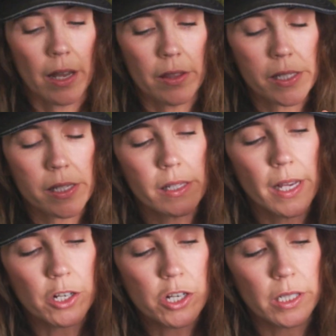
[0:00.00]
and this has
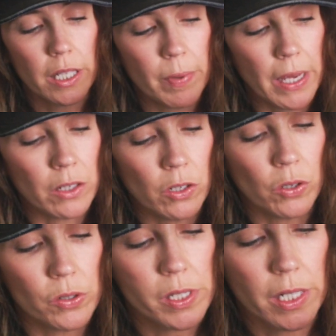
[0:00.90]
actually been
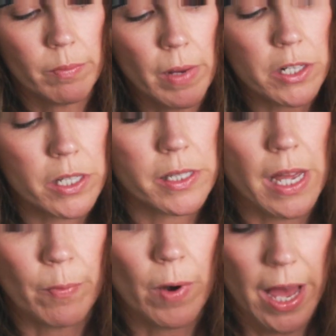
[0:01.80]
used in much the
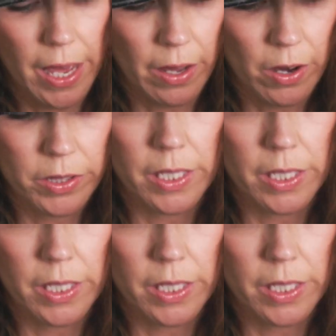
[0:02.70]
same way on the